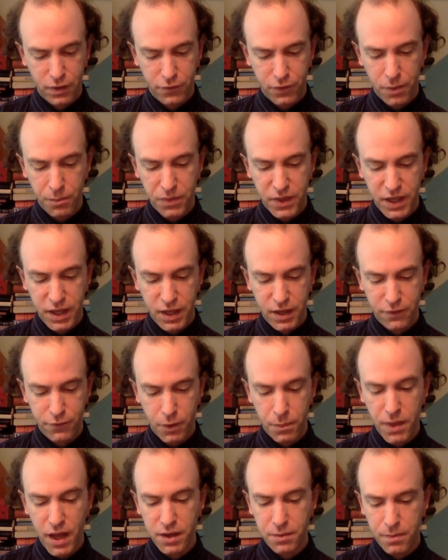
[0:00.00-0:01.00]
From
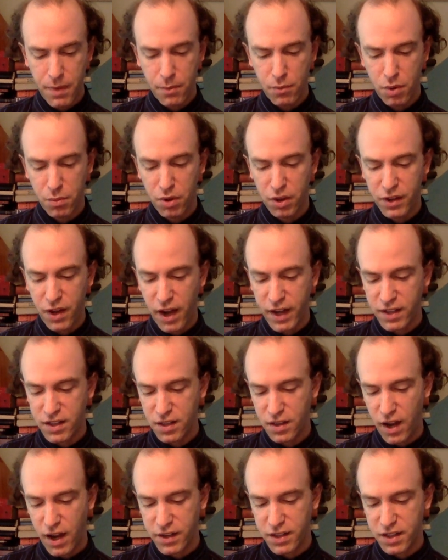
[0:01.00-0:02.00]
that memorable
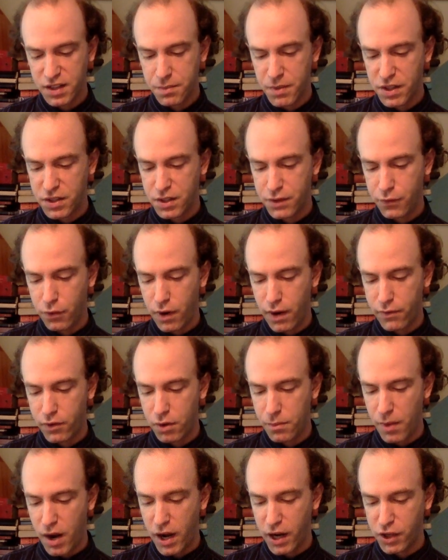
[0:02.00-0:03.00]
night, I dismissed
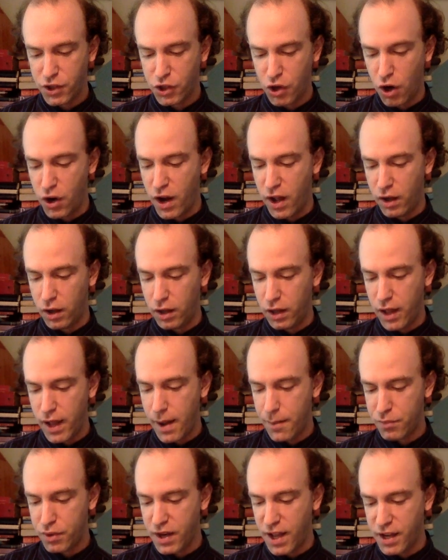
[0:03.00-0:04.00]
forever my charnel
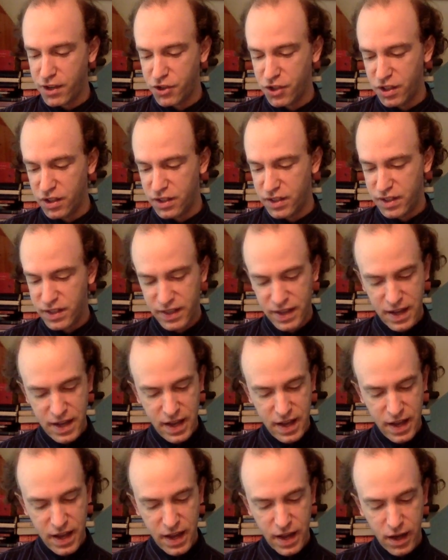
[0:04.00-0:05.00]
apprehensions,
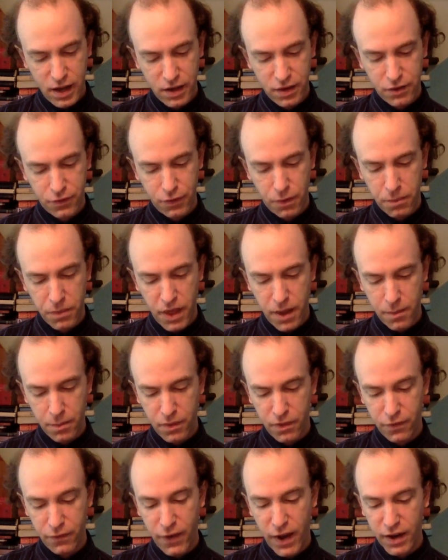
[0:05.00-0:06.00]
and from
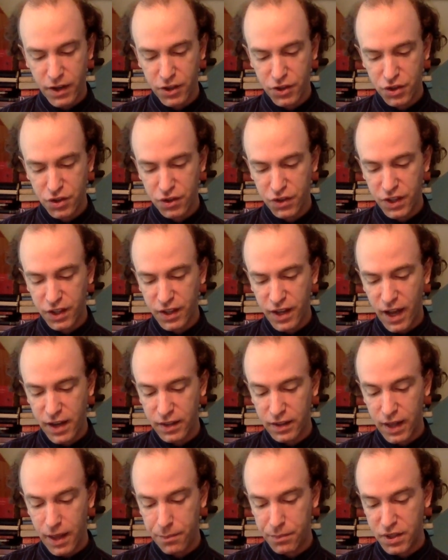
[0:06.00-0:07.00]
them vanished the
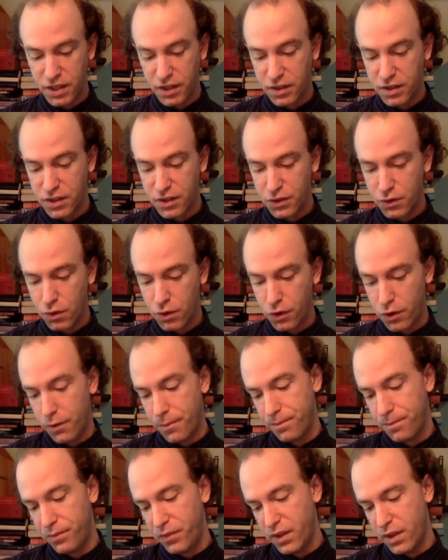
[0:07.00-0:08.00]
cataleptic
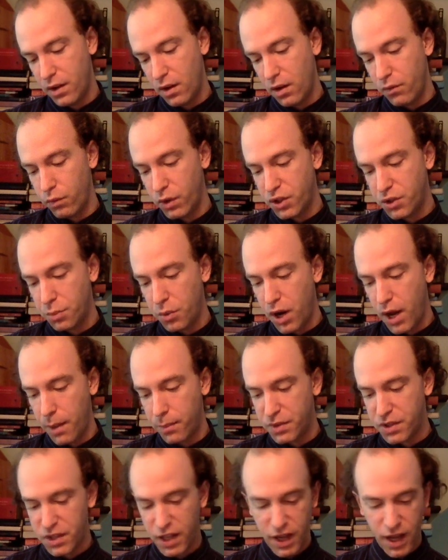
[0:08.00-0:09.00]
disorder, of which
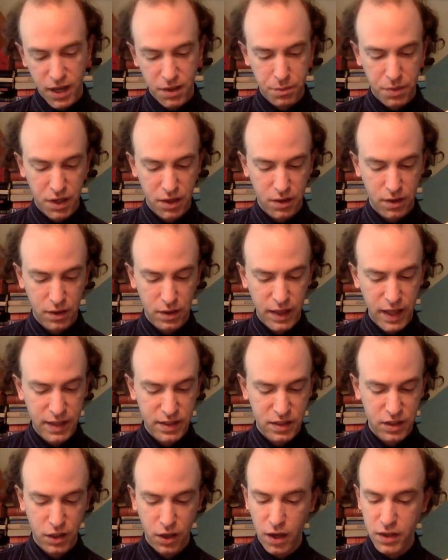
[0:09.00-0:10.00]
perhaps they had been
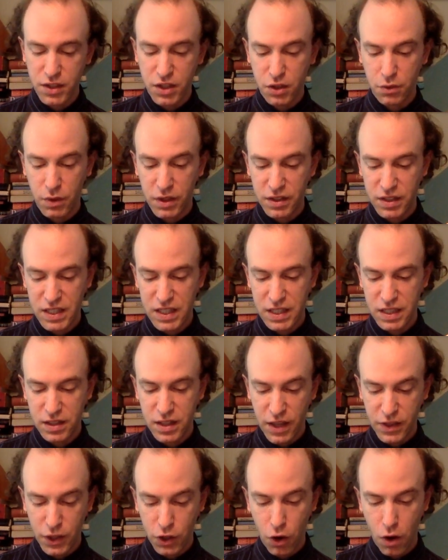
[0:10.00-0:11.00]
less the consequence
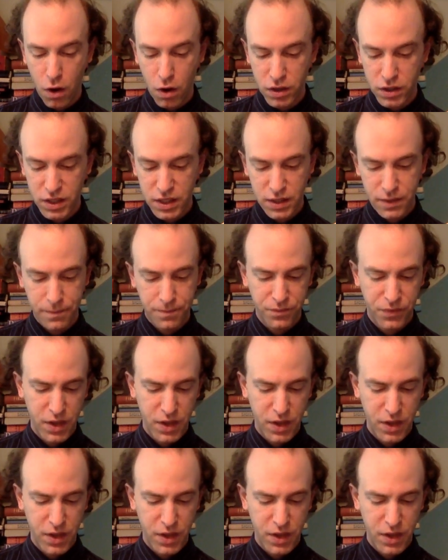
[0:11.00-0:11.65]
than the cause.